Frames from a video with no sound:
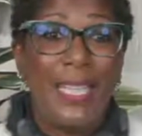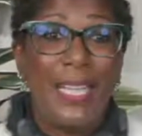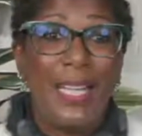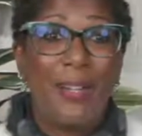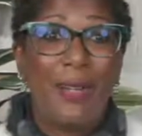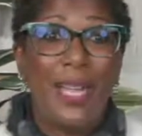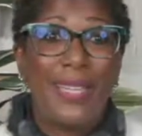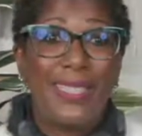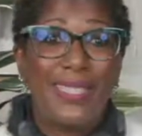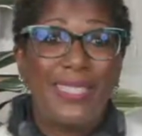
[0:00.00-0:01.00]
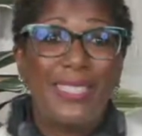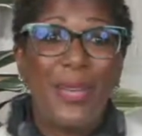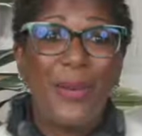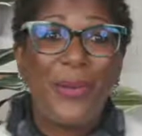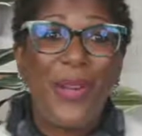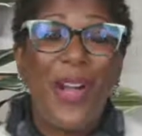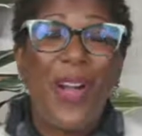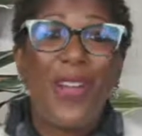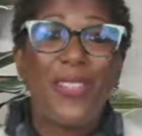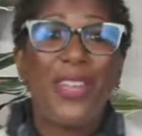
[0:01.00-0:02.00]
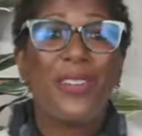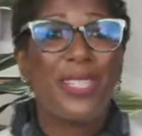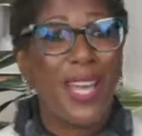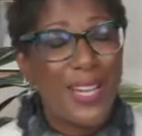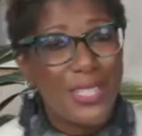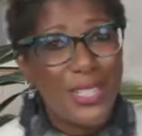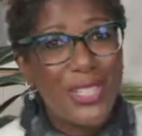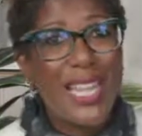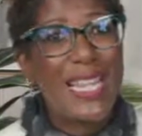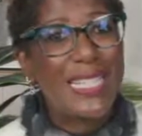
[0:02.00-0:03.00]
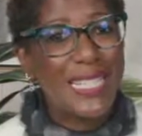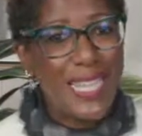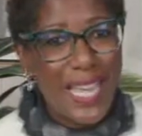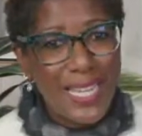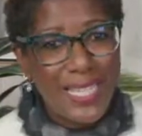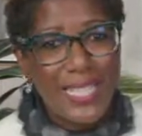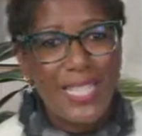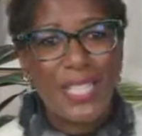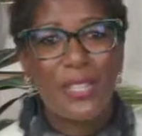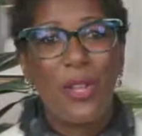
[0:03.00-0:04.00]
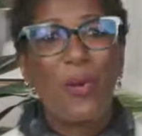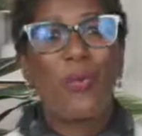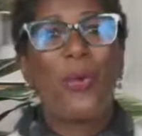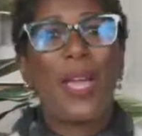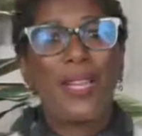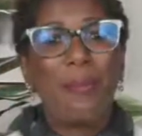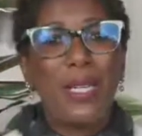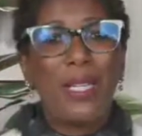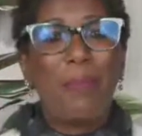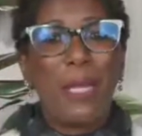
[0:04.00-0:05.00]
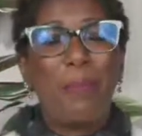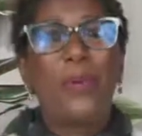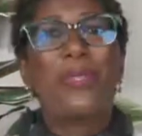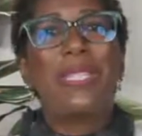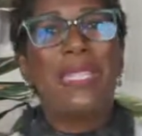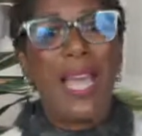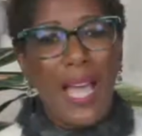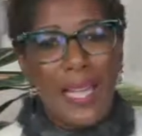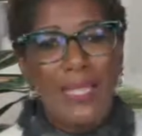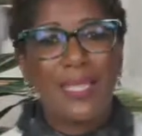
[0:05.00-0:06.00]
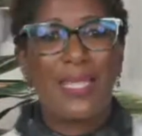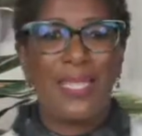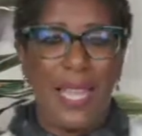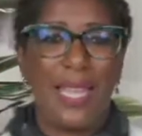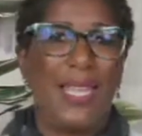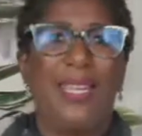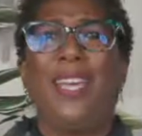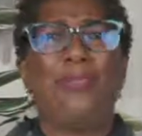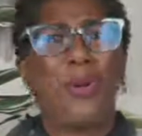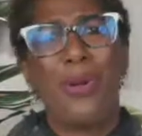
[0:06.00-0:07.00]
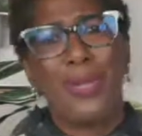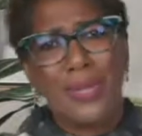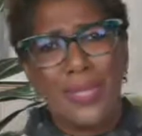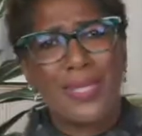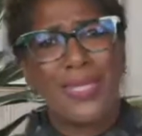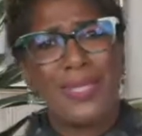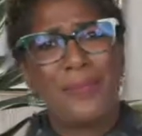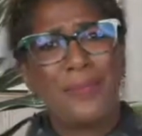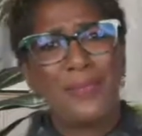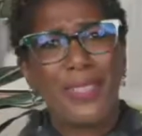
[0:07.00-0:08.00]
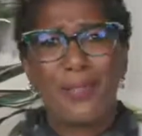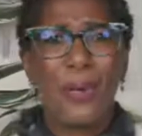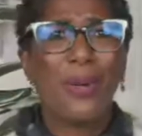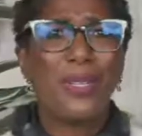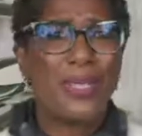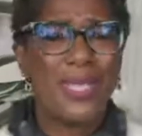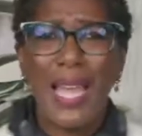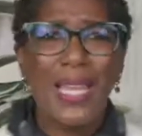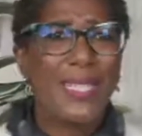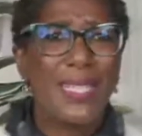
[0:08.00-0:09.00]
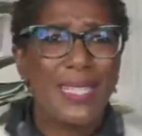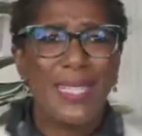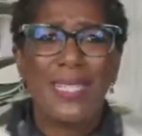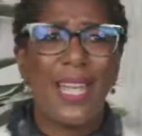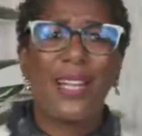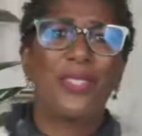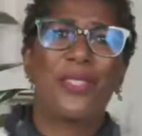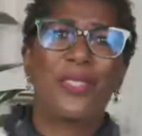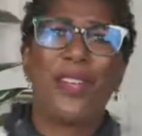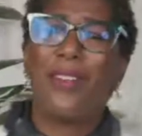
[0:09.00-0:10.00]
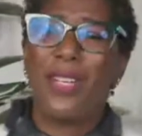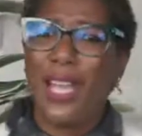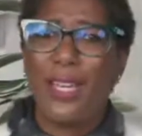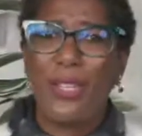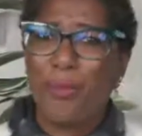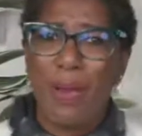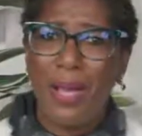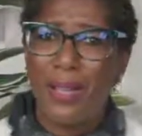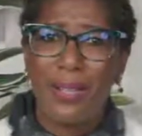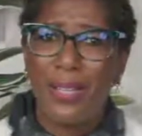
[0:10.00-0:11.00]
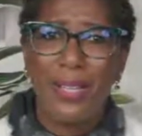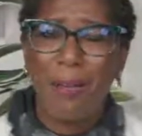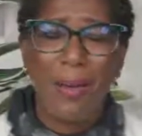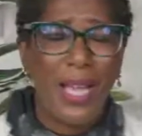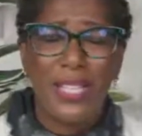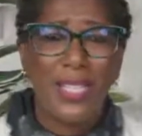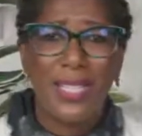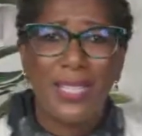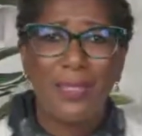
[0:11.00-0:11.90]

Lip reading: All right. So, are there doctors and scientists recommending people not to take it? Of course. Of course. Scientists and doctors are not a homogeneous